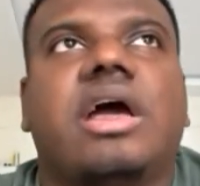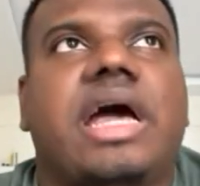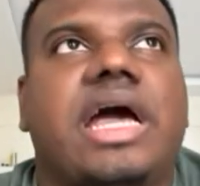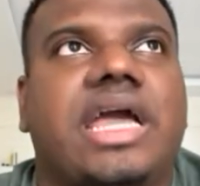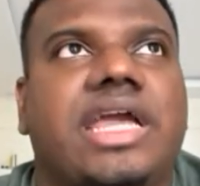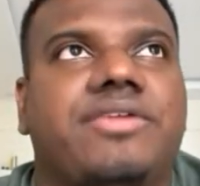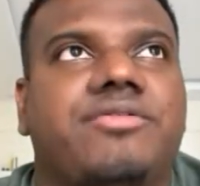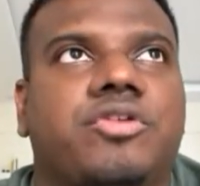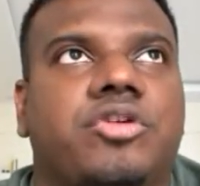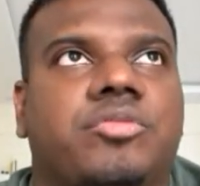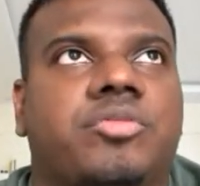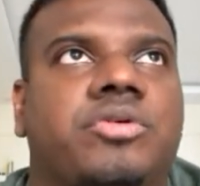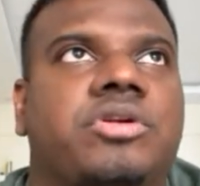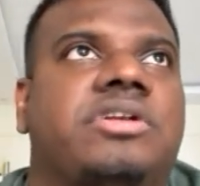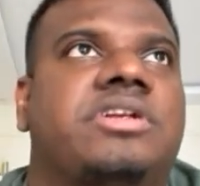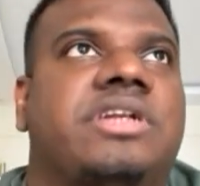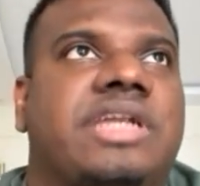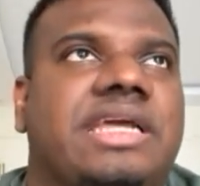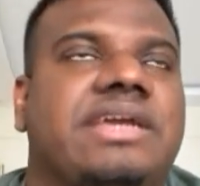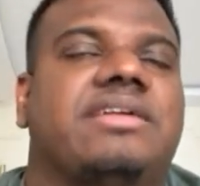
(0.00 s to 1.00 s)
I would
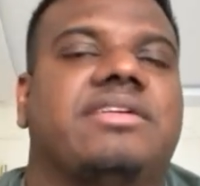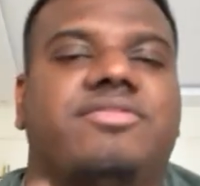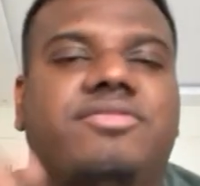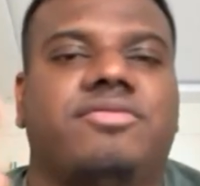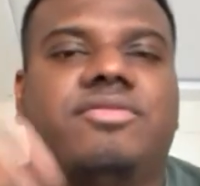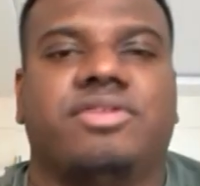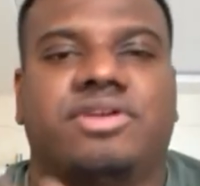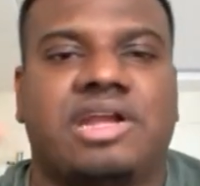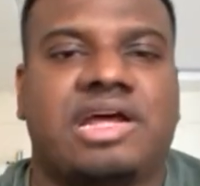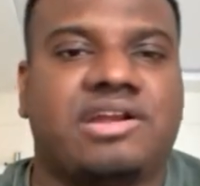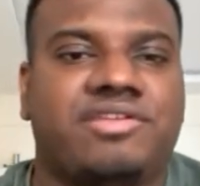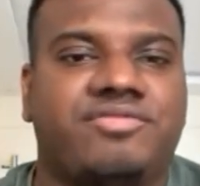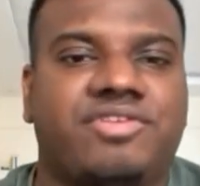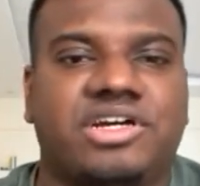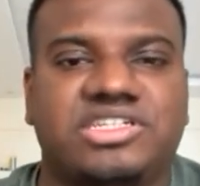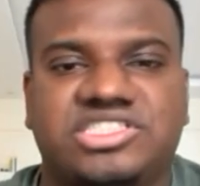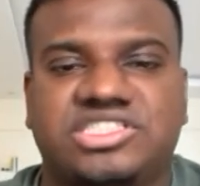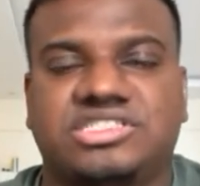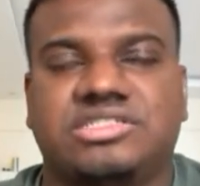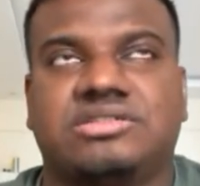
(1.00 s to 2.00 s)
put like run
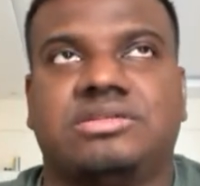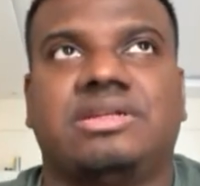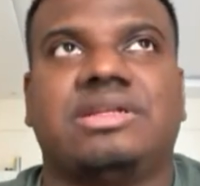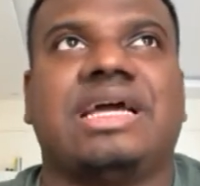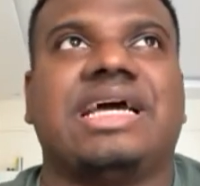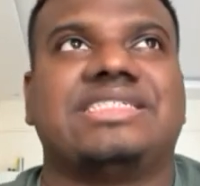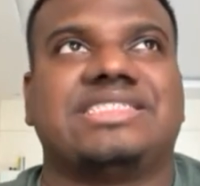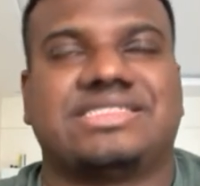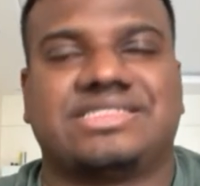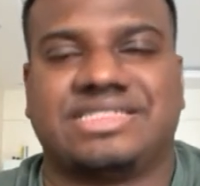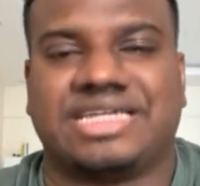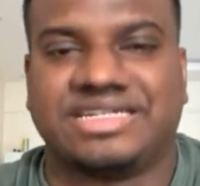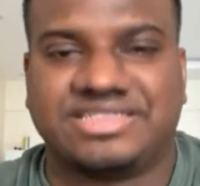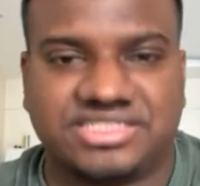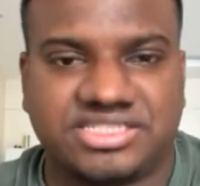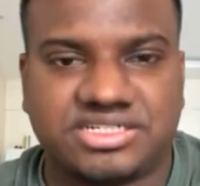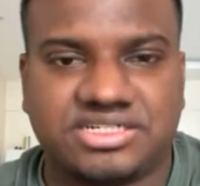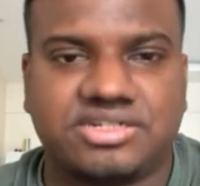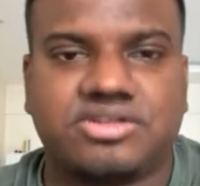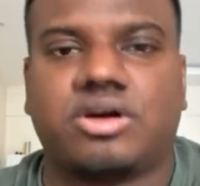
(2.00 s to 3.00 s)
function has
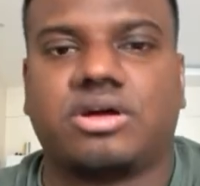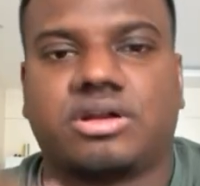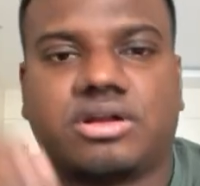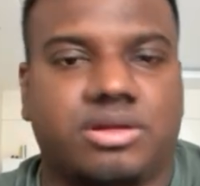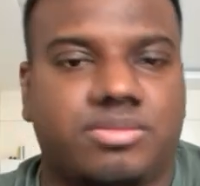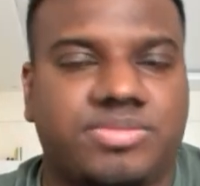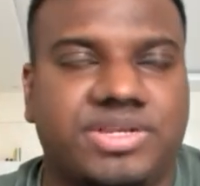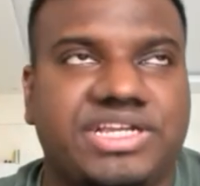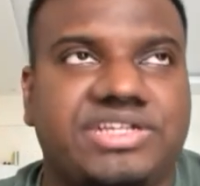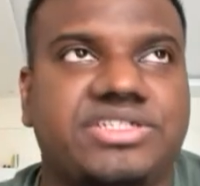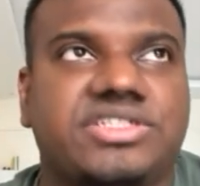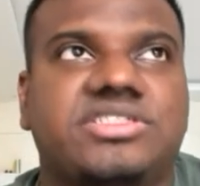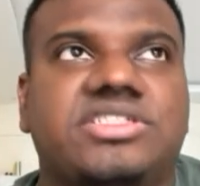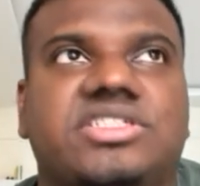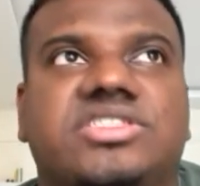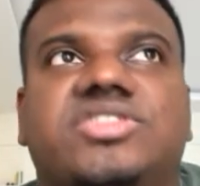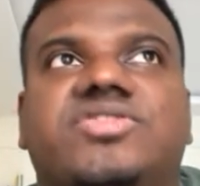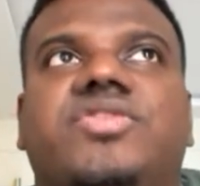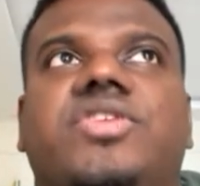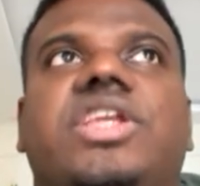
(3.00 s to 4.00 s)
exited or completed
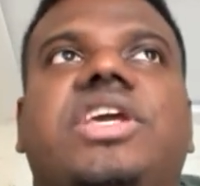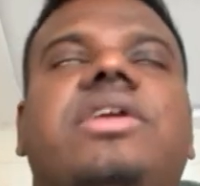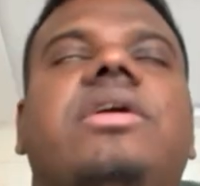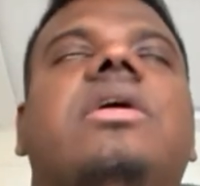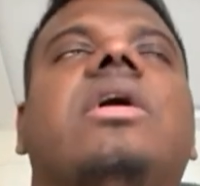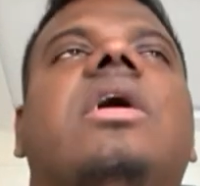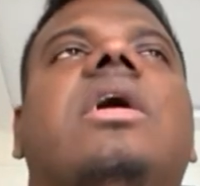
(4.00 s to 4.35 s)
successfully.